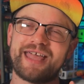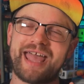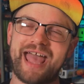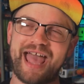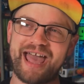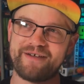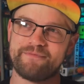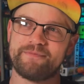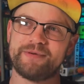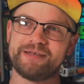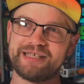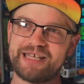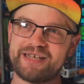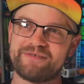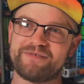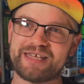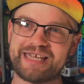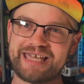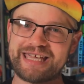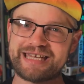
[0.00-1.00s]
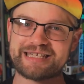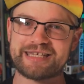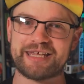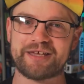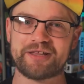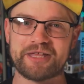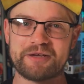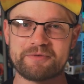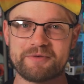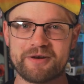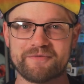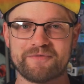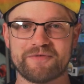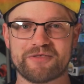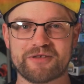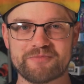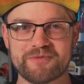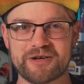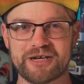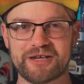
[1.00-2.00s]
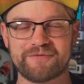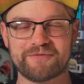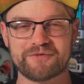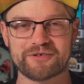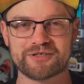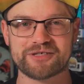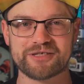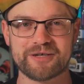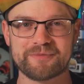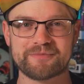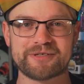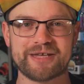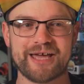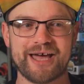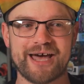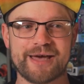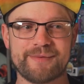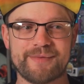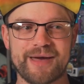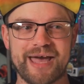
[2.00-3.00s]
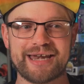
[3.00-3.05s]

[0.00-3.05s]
have been giving Intel a run for their money for some time,